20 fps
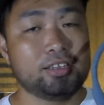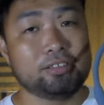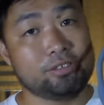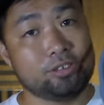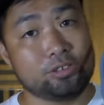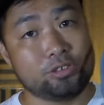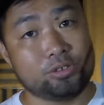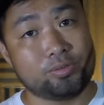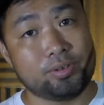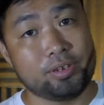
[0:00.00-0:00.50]

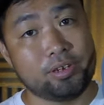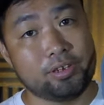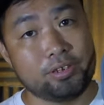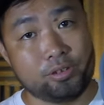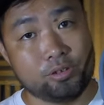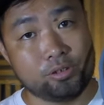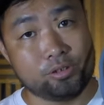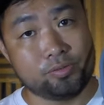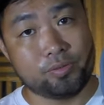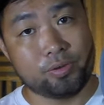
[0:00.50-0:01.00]
this is really
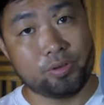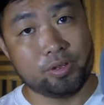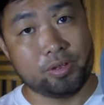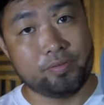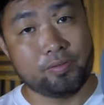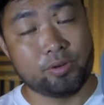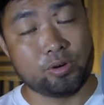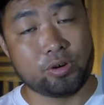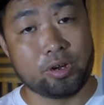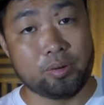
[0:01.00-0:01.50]
useful
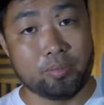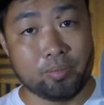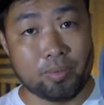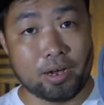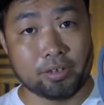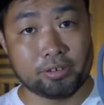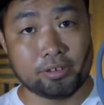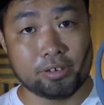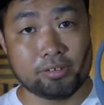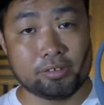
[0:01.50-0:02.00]
if you're
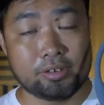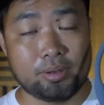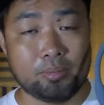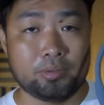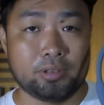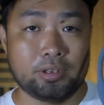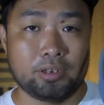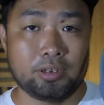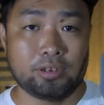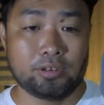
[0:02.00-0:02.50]
unboxing
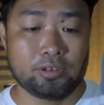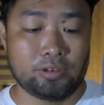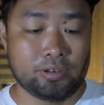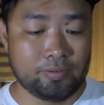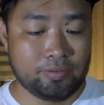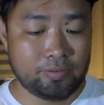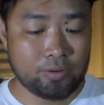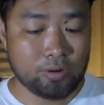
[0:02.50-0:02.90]
something if,